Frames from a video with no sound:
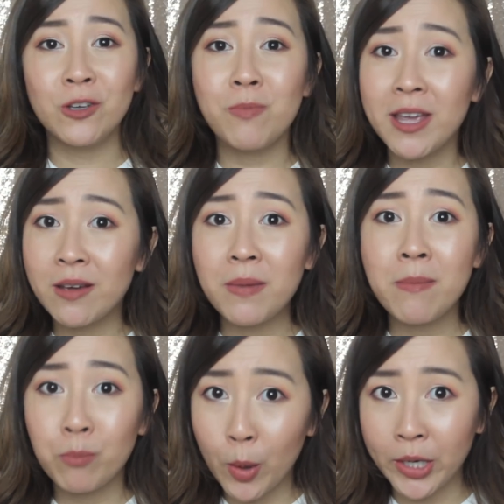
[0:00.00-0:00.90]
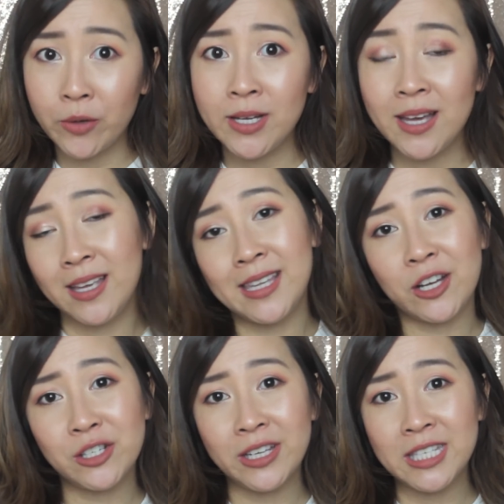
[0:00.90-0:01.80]
The makeup embroidery has
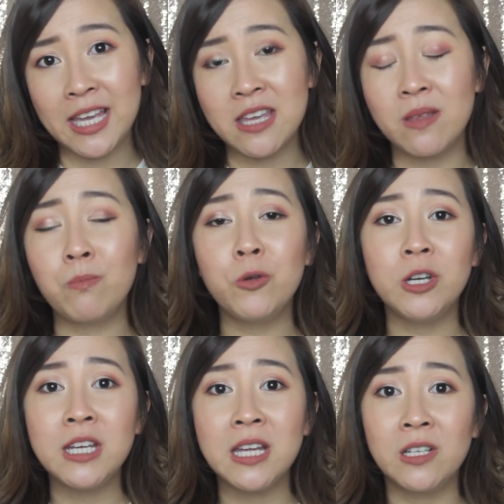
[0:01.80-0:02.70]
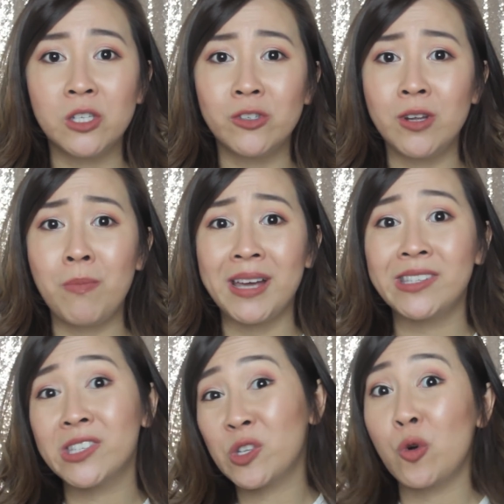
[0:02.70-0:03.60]
actually taken the beauty industry by
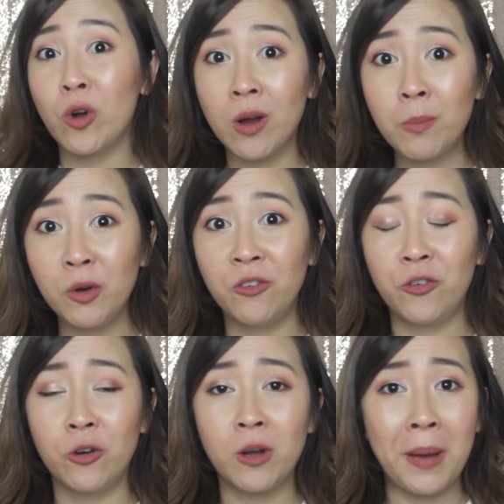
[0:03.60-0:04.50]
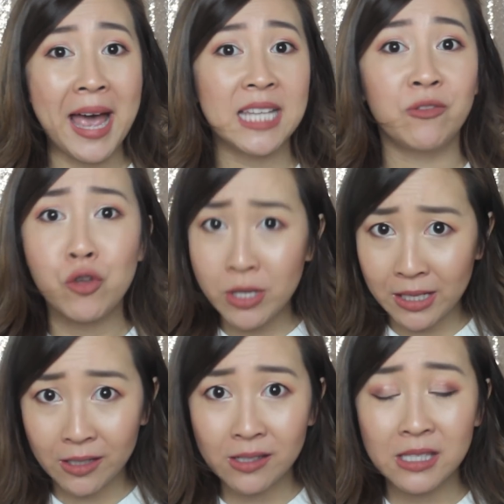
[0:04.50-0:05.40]
storm over the past few
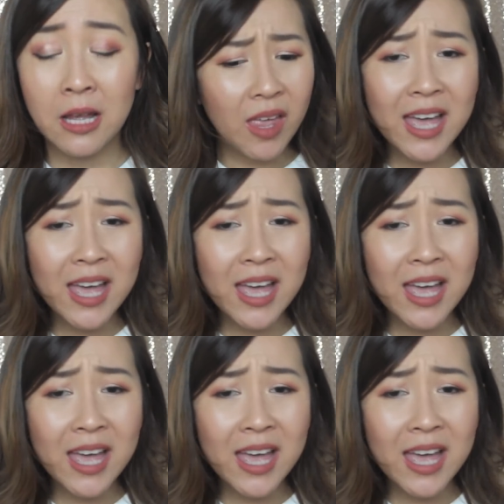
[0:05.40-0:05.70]
years.